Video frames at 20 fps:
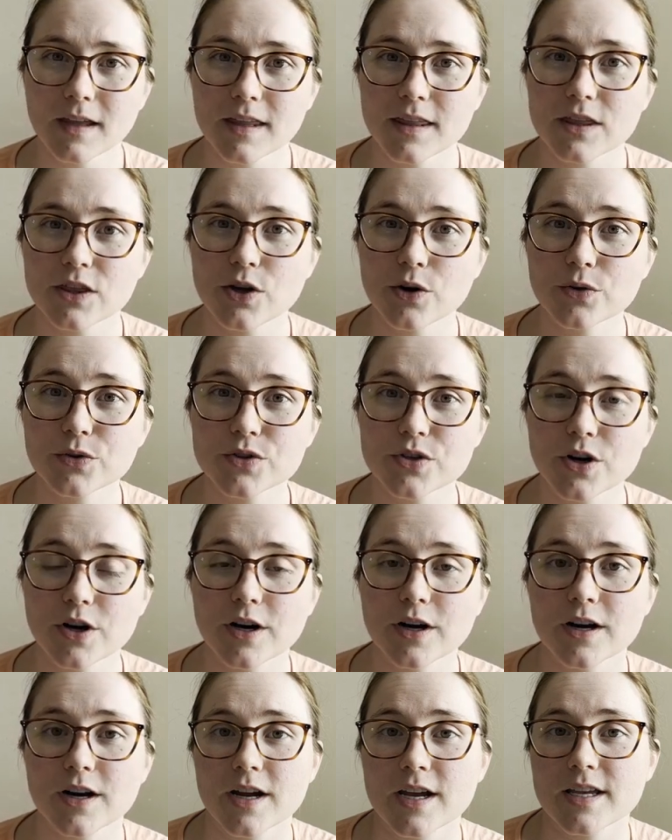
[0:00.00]
those
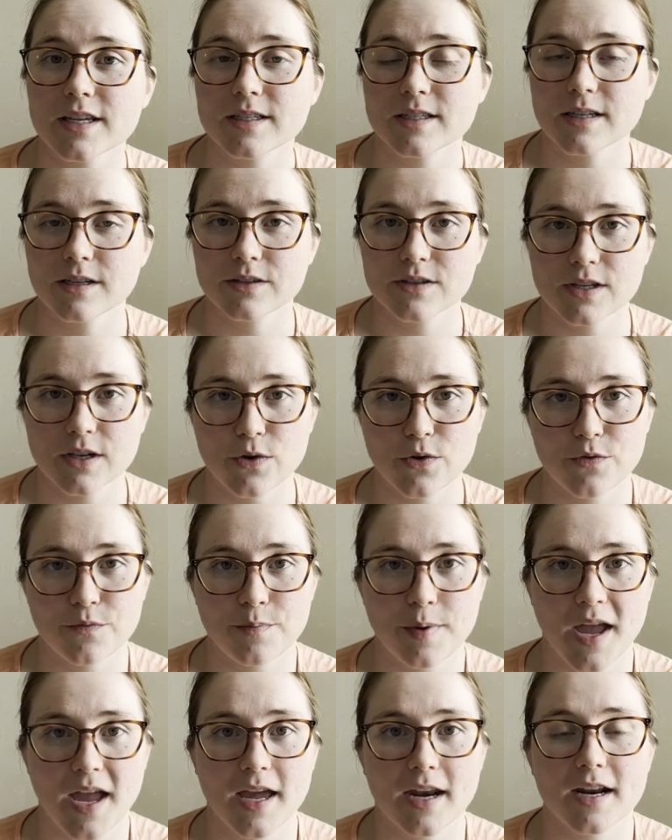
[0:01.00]
are sales that you've
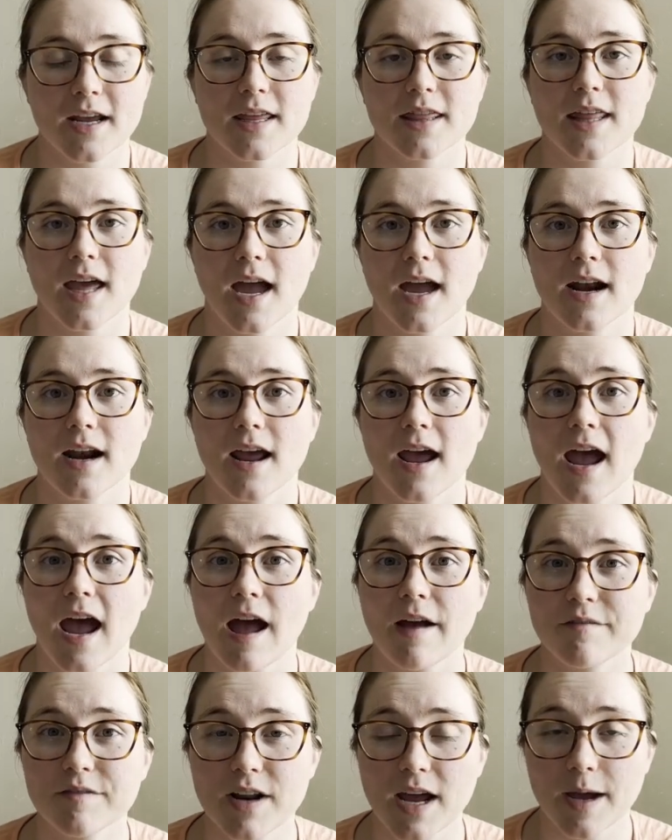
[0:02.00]
made that
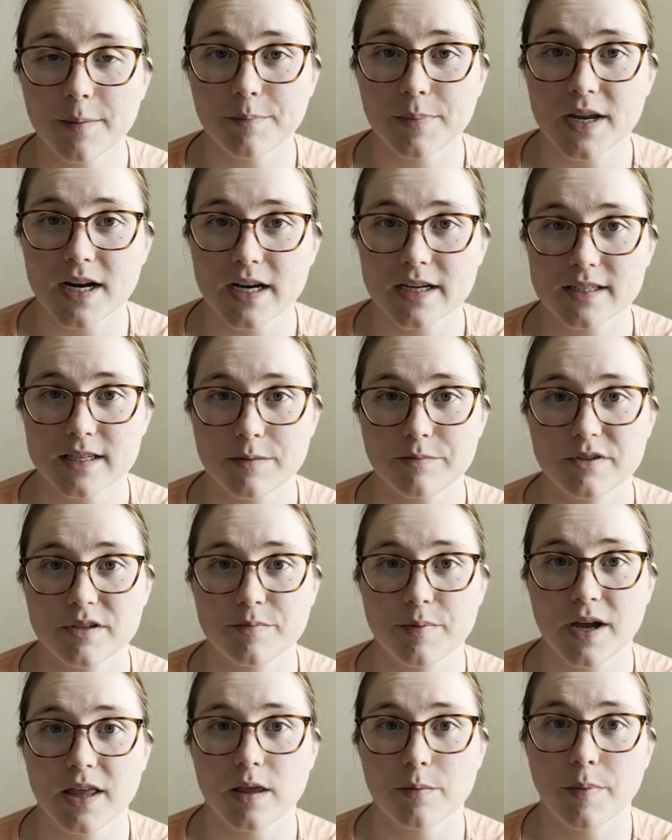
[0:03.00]
have not been accepted
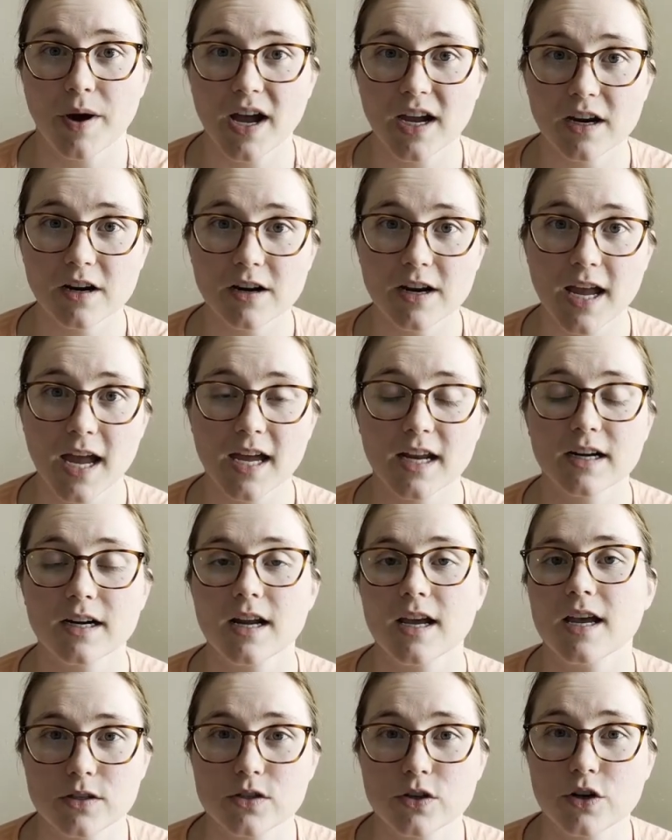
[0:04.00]
by the buyer yet.
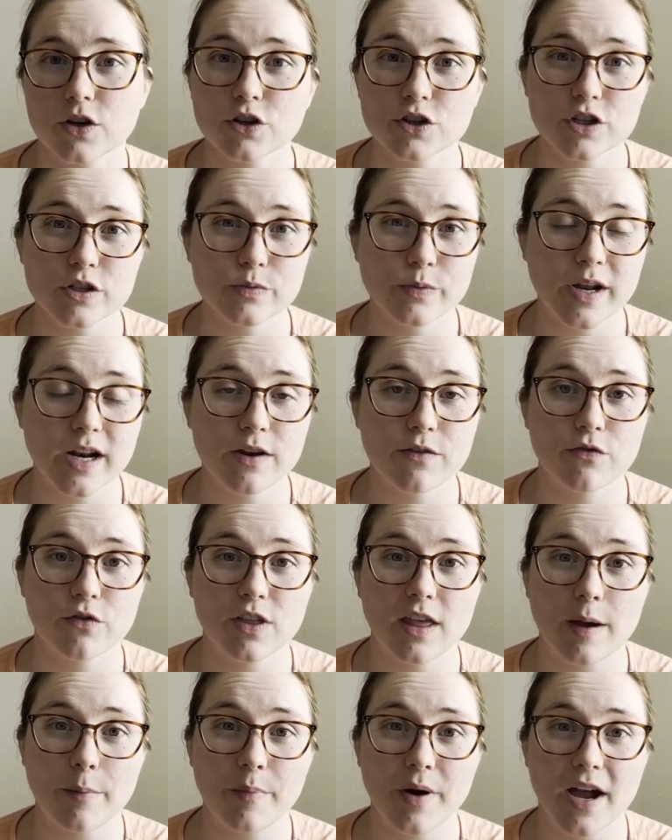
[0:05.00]
So you're just waiting for
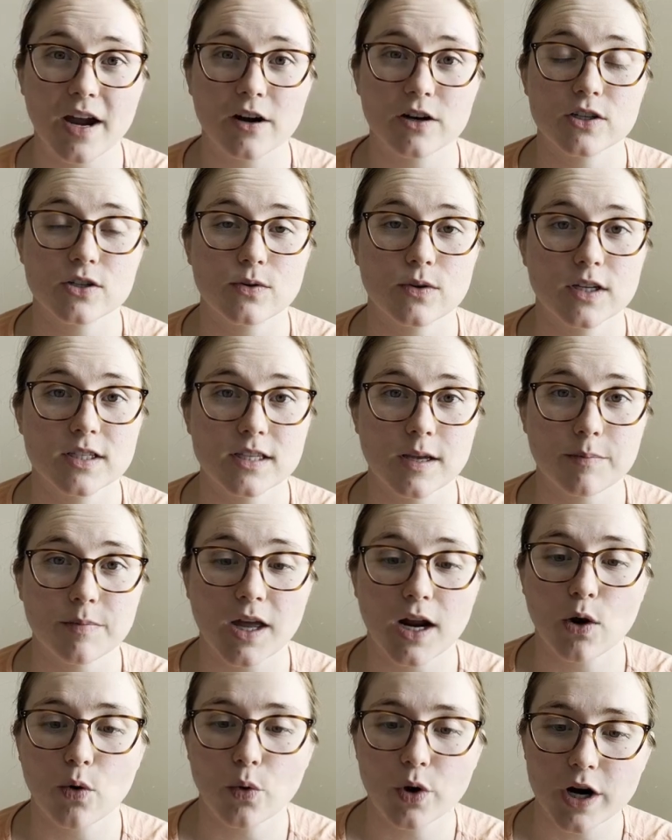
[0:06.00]
that buyer to accept
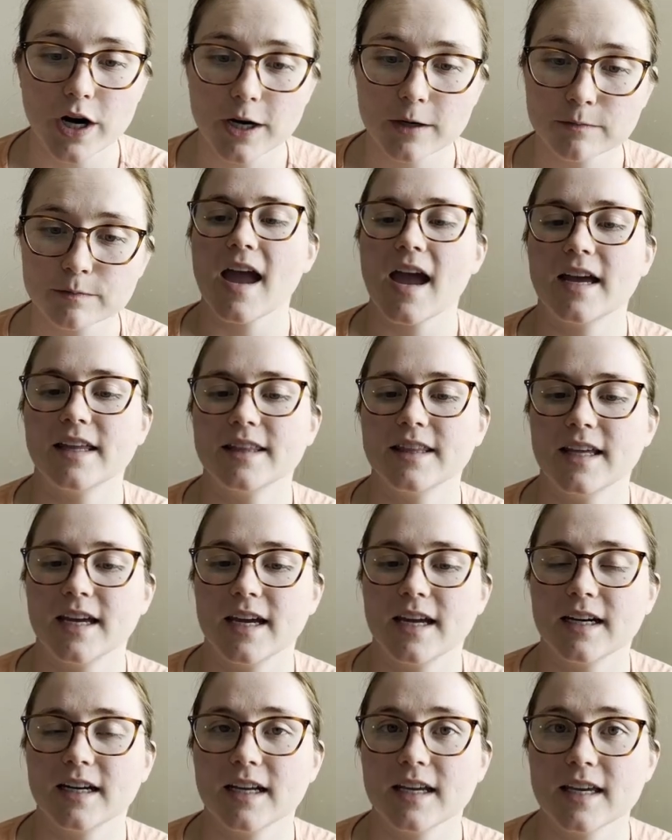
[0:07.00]
that order. And
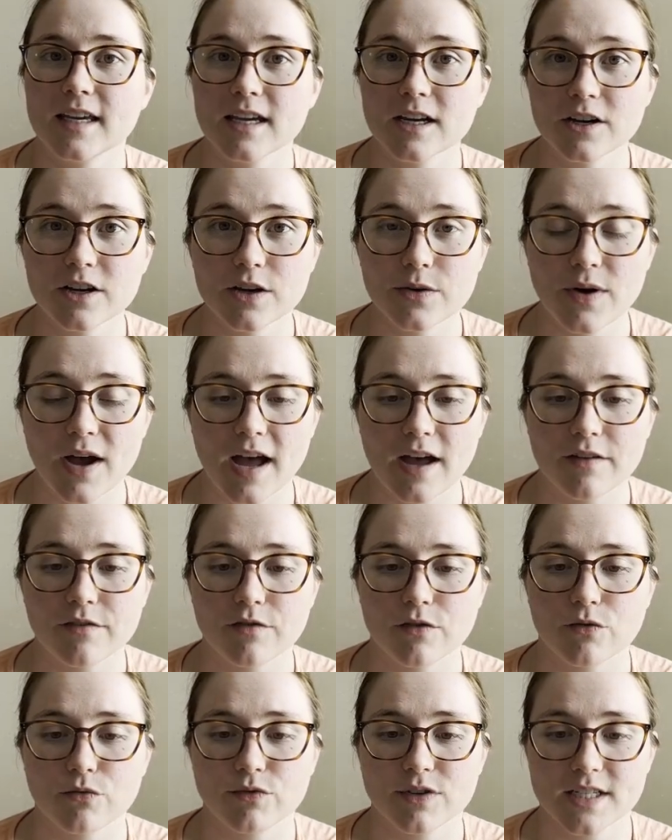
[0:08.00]
then here you have
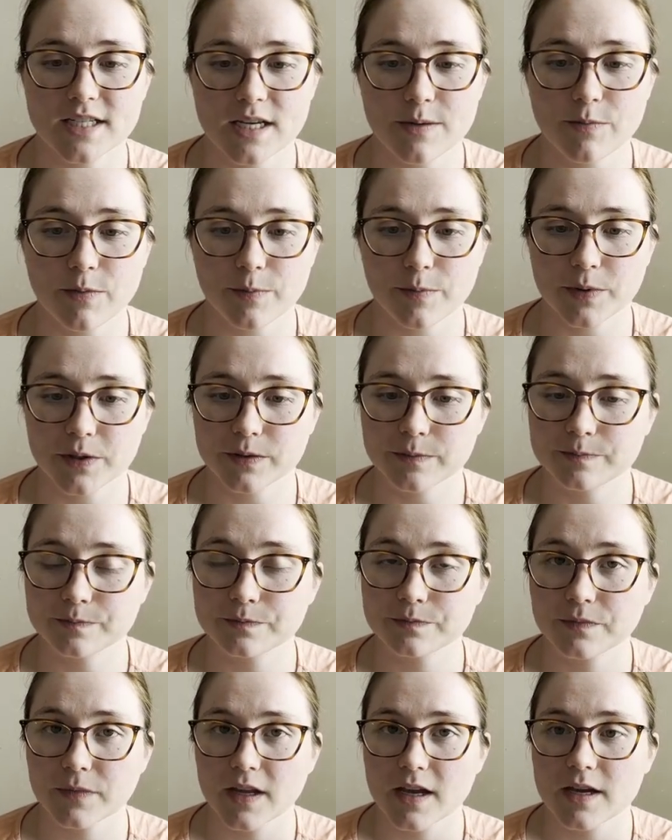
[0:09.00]
redeemable.
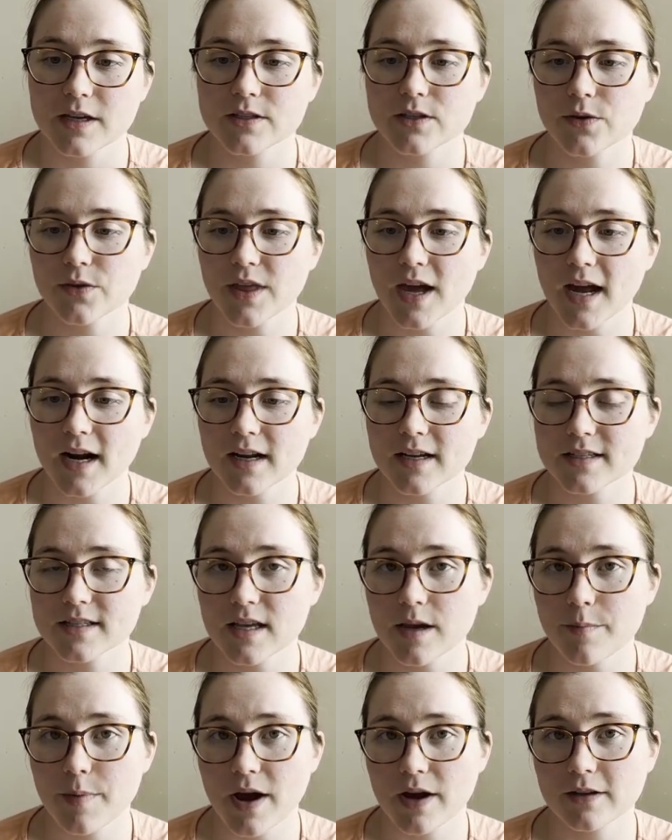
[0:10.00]
So that is the
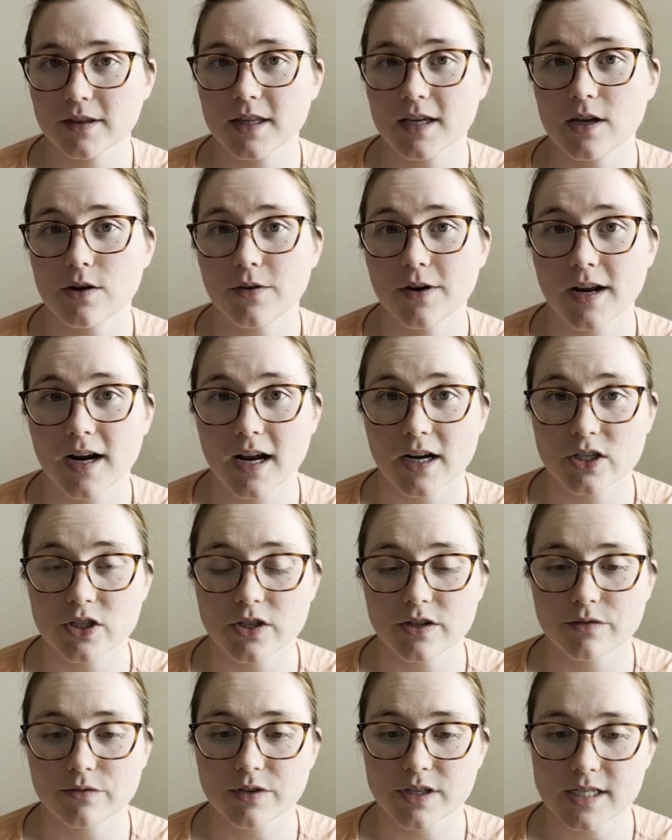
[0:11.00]
amount that you can
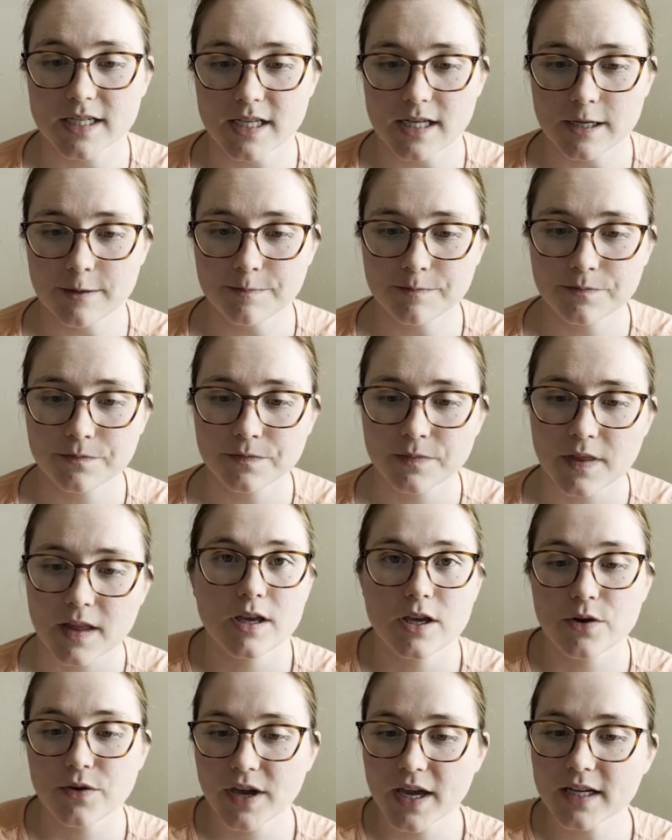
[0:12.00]
actually redeem.
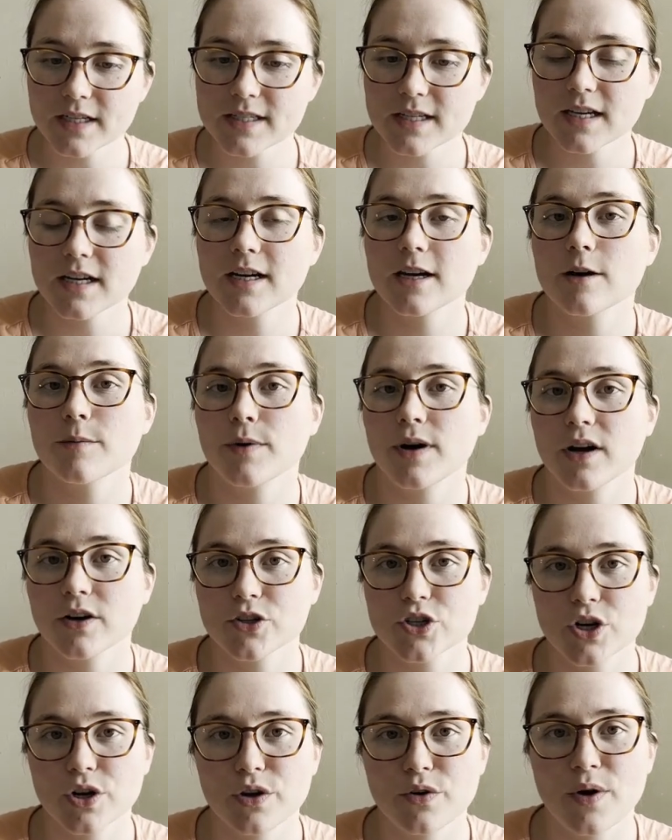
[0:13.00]
You can't see it here, but I'll
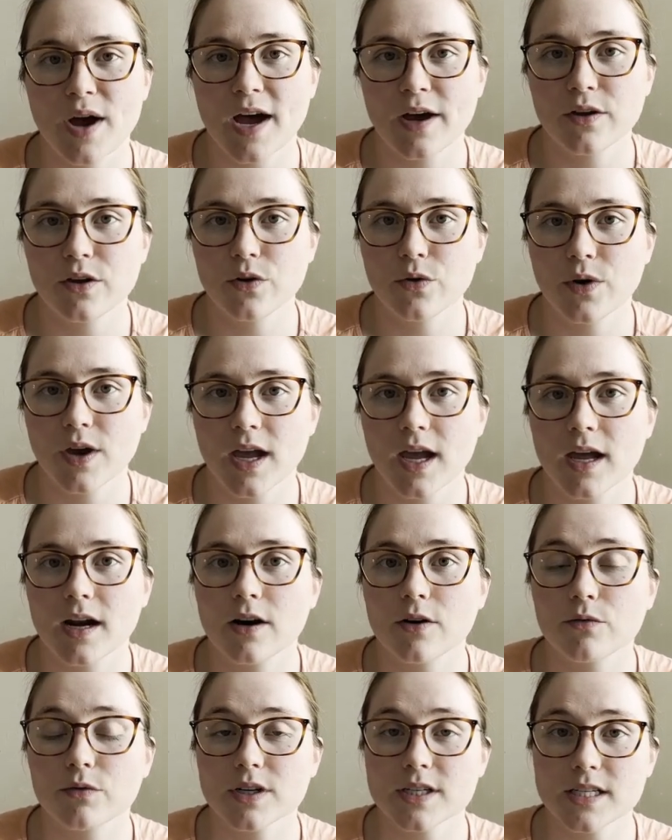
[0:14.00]
show you how you can
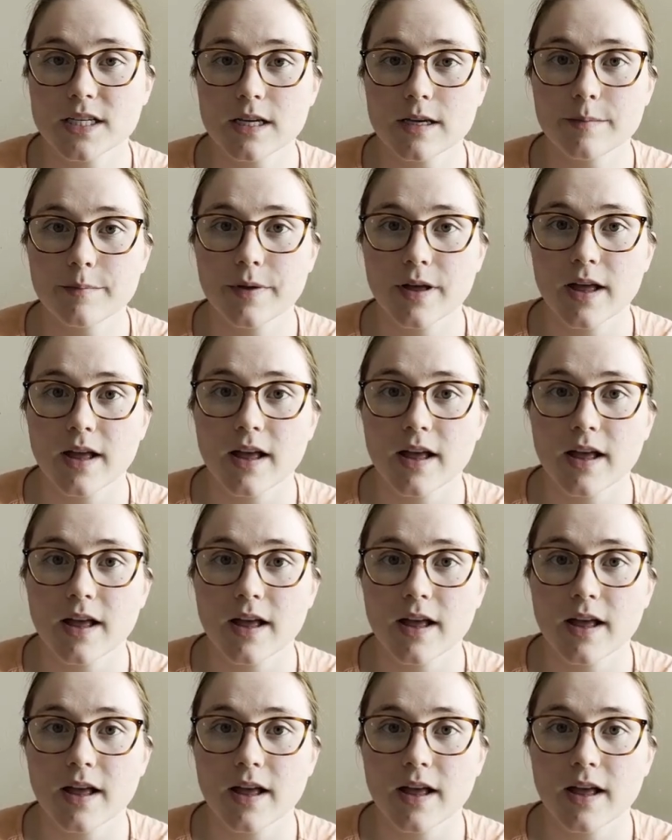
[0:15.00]
redeem